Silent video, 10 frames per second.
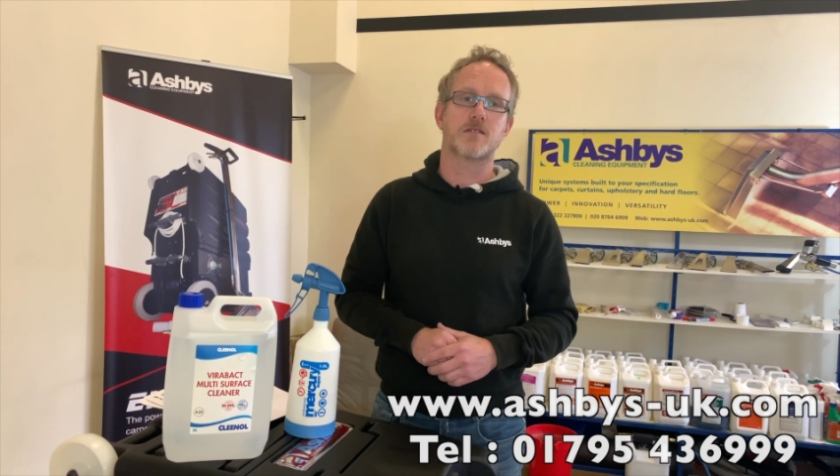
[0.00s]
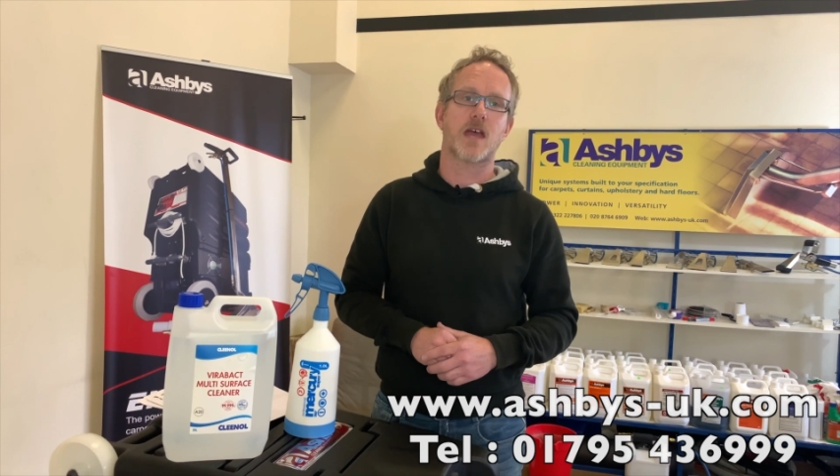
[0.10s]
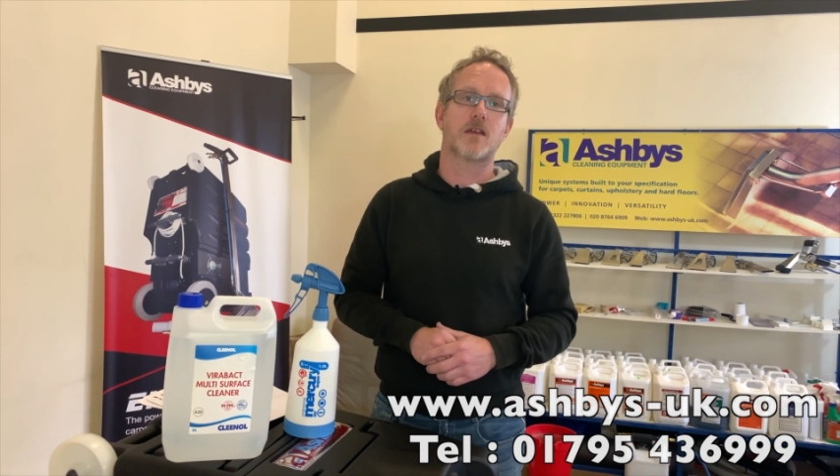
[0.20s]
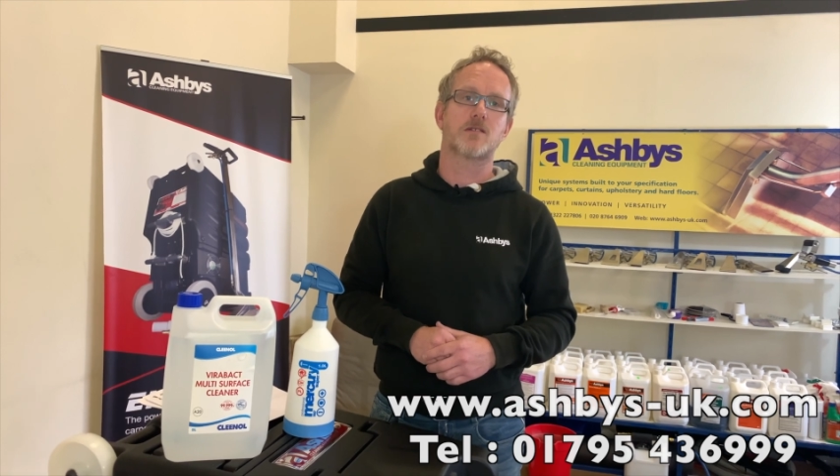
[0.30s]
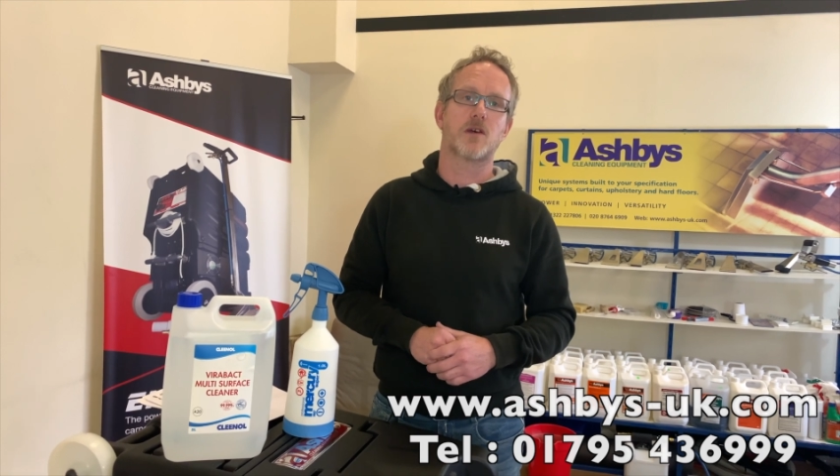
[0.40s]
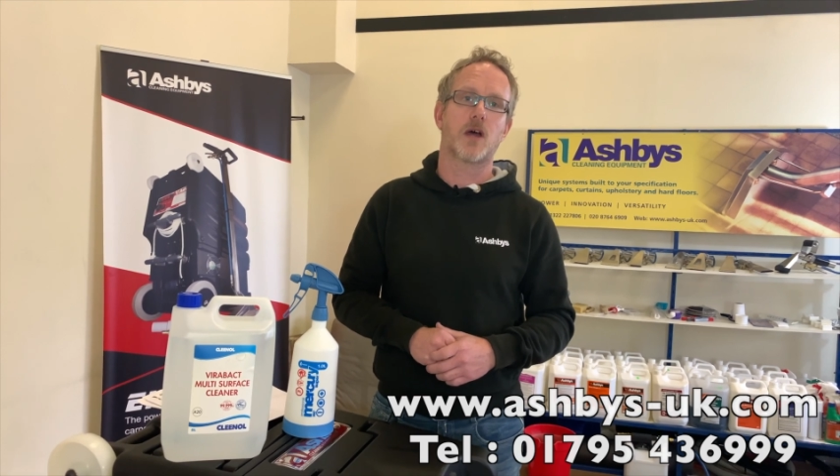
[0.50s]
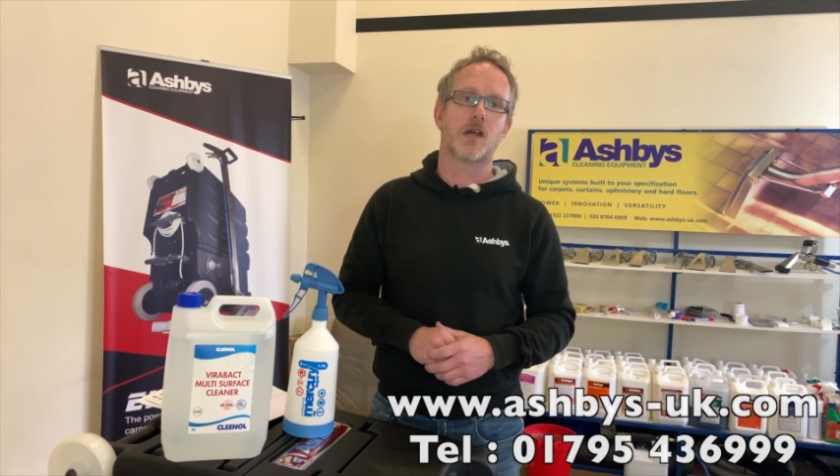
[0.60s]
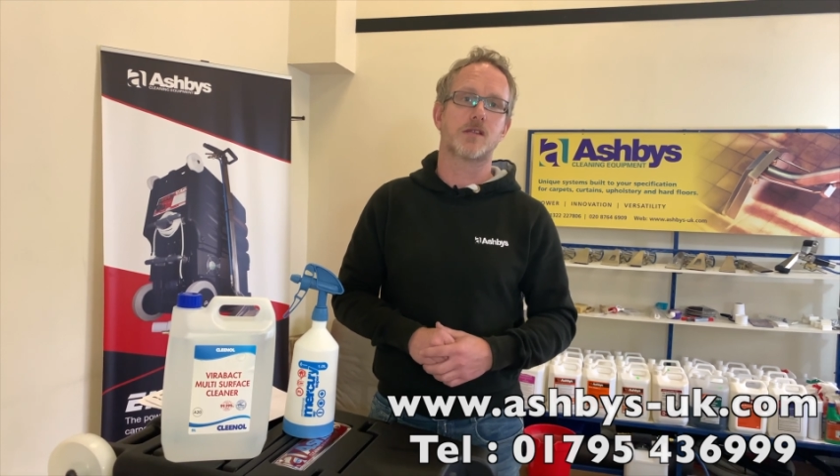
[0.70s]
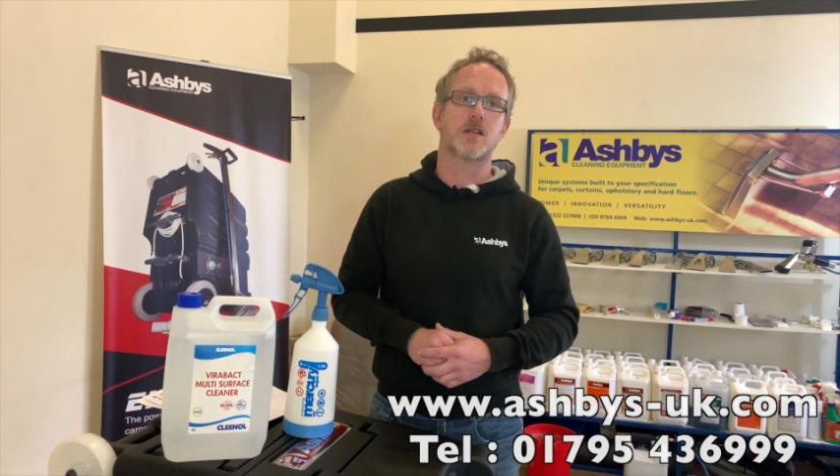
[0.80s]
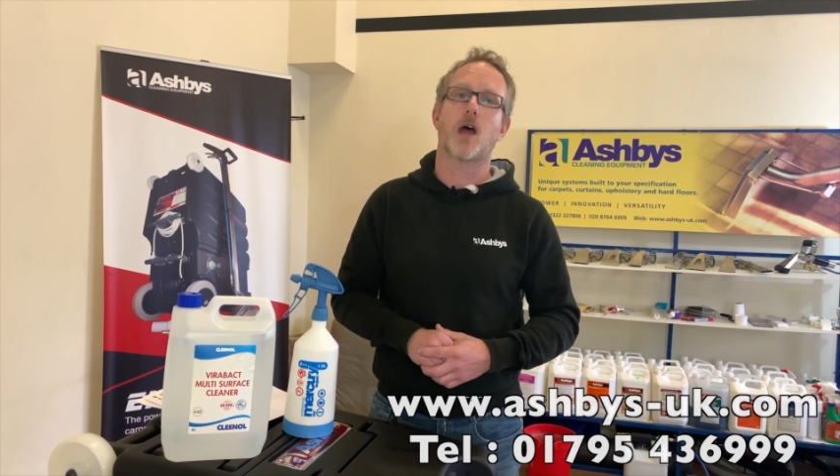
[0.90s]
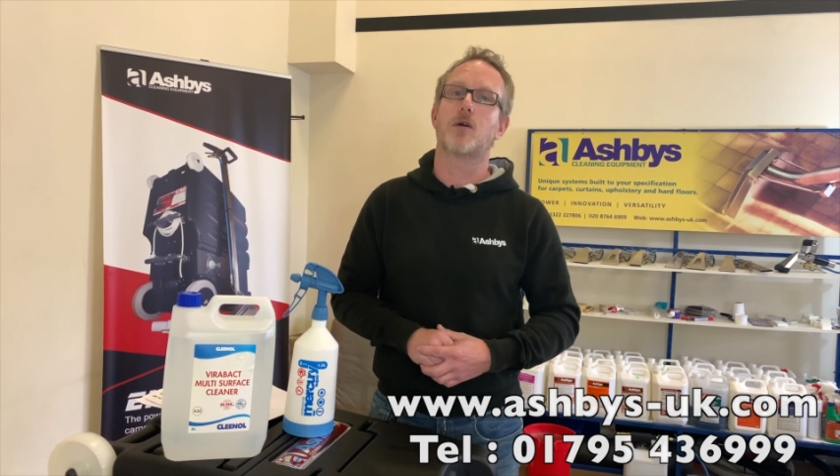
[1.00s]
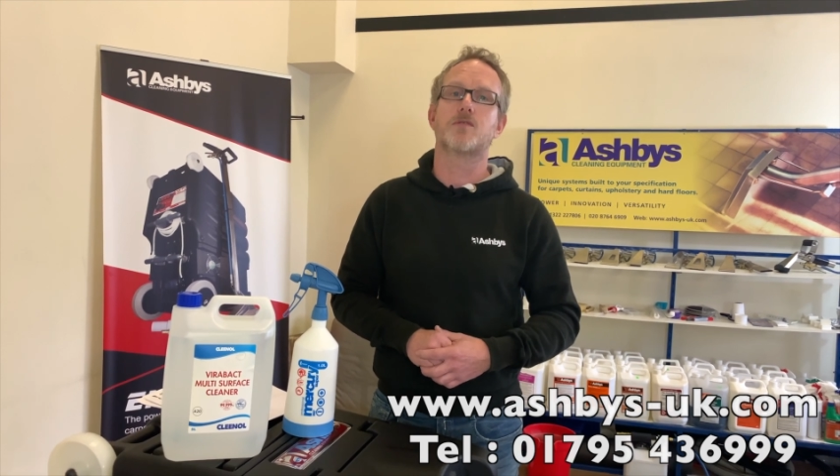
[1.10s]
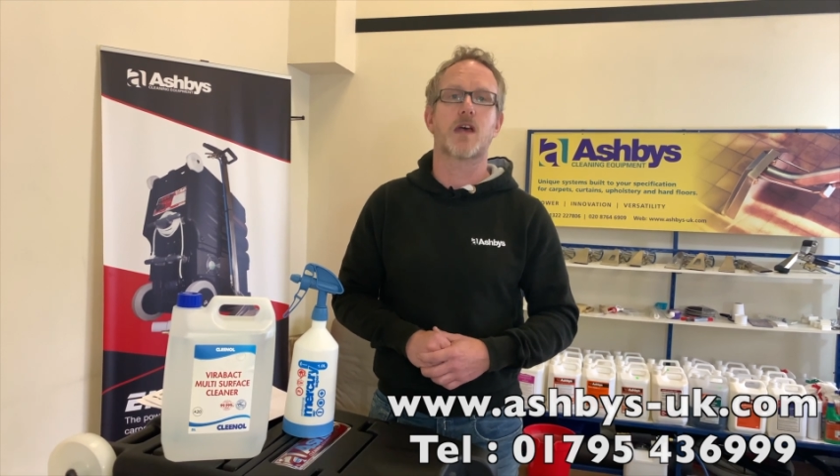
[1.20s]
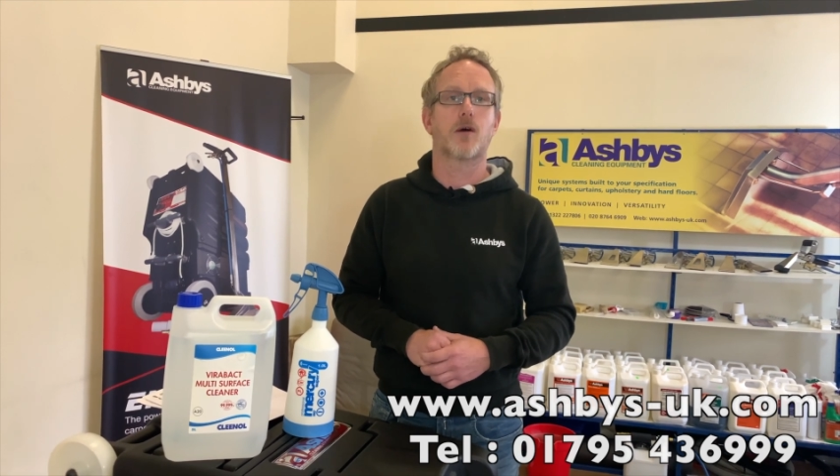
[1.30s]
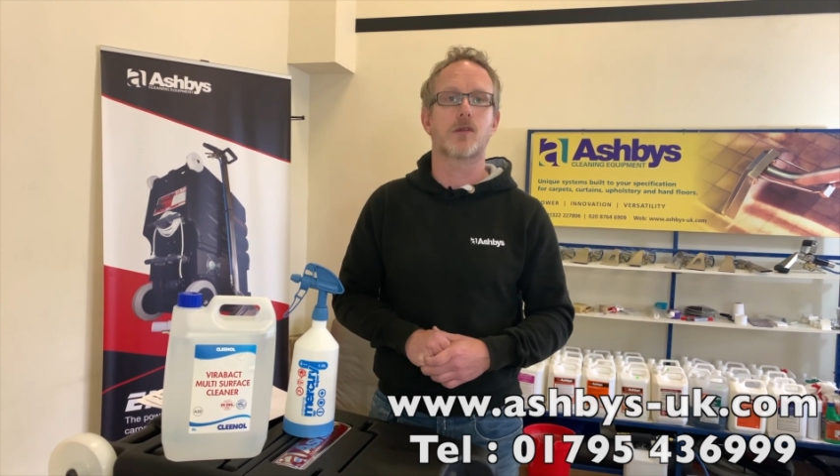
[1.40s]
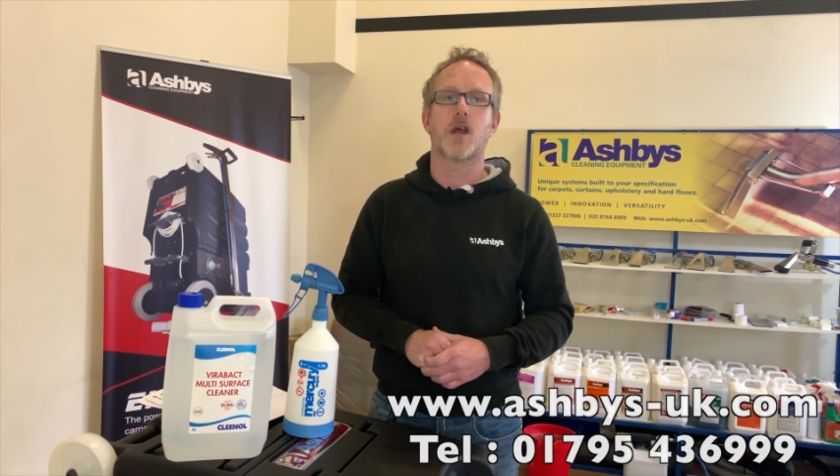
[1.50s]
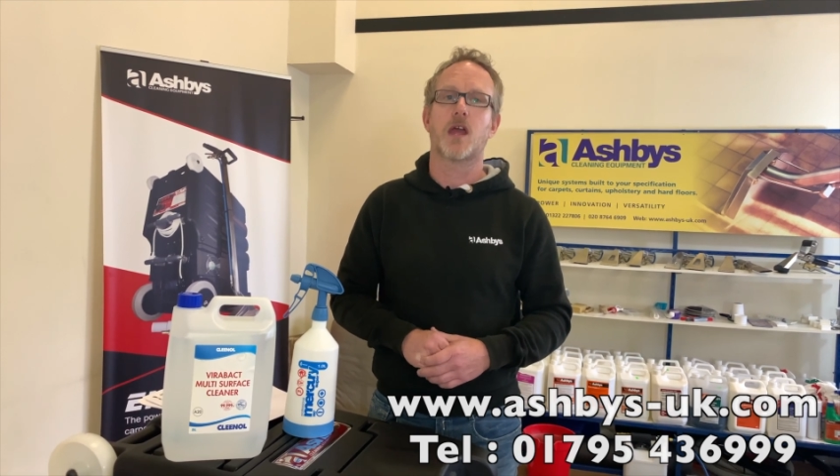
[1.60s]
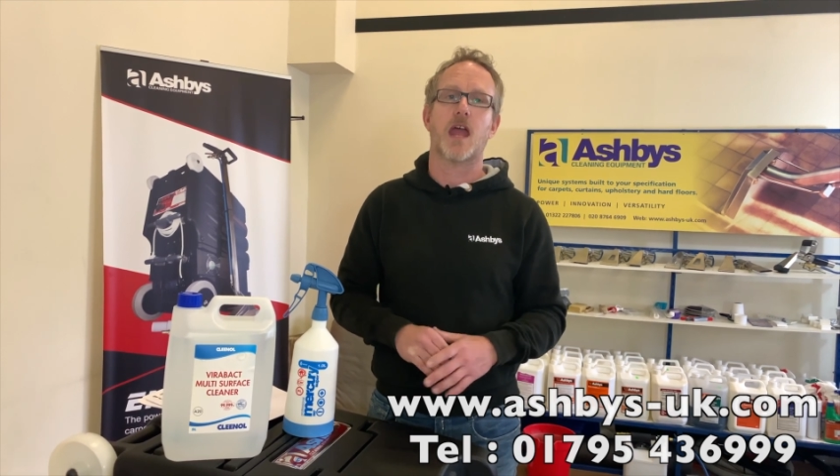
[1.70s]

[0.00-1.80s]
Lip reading: sanitized, and hotels.